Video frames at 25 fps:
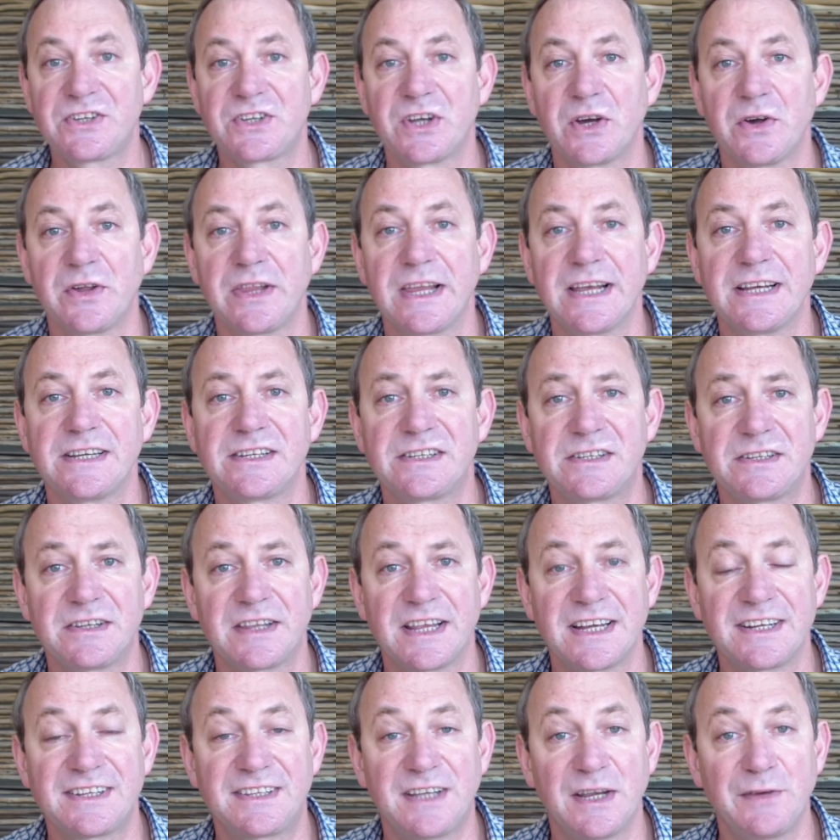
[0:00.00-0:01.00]
So there's
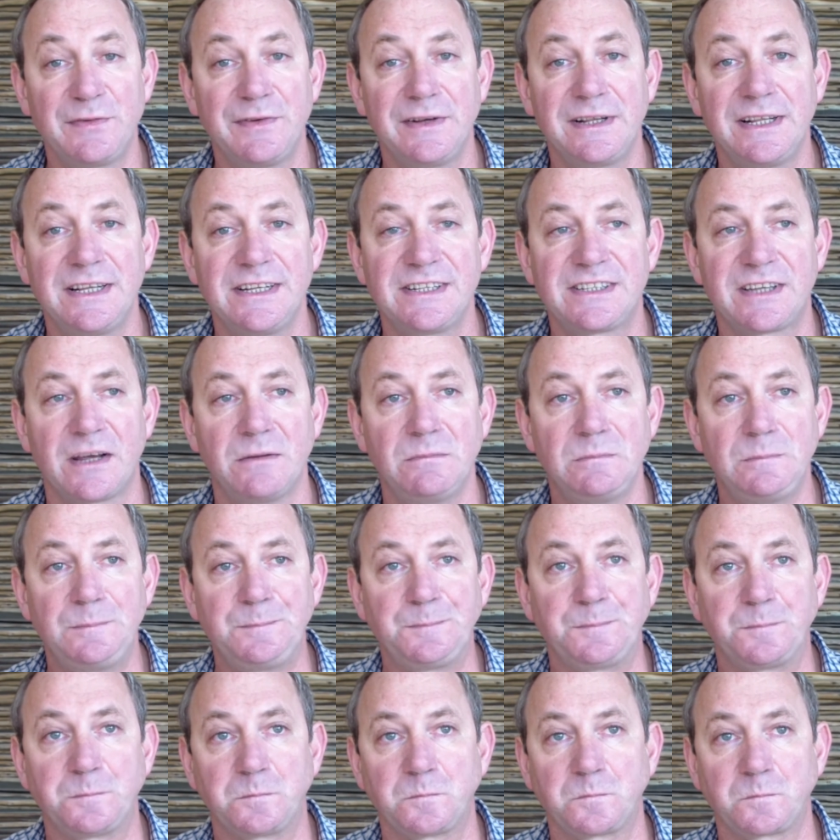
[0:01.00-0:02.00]
definitely some
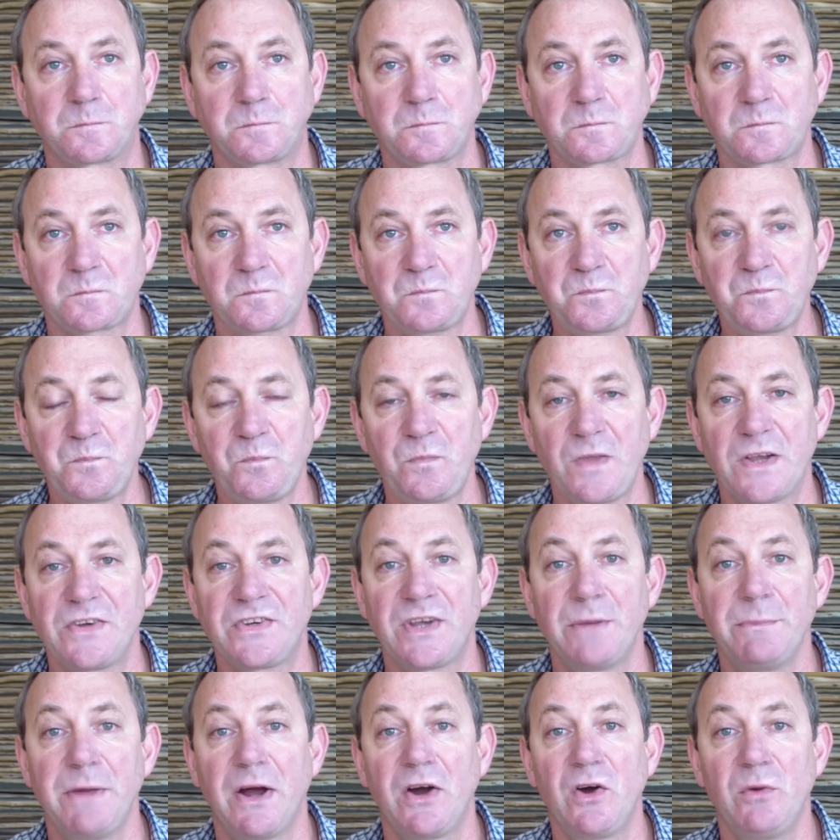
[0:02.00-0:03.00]

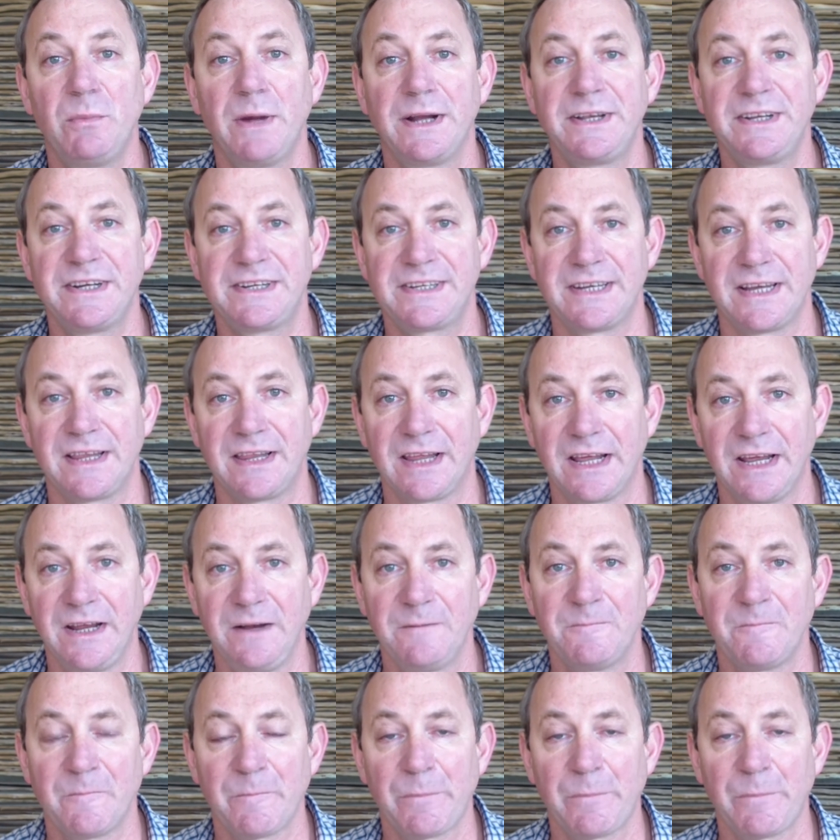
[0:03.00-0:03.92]
aromatics in there.